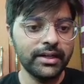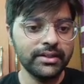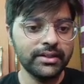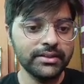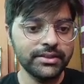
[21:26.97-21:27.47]

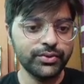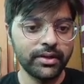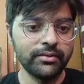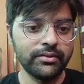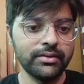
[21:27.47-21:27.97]
This is 12,
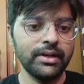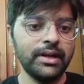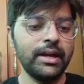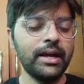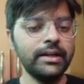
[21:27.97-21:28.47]

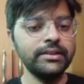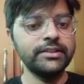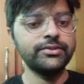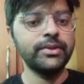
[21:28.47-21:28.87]
and this will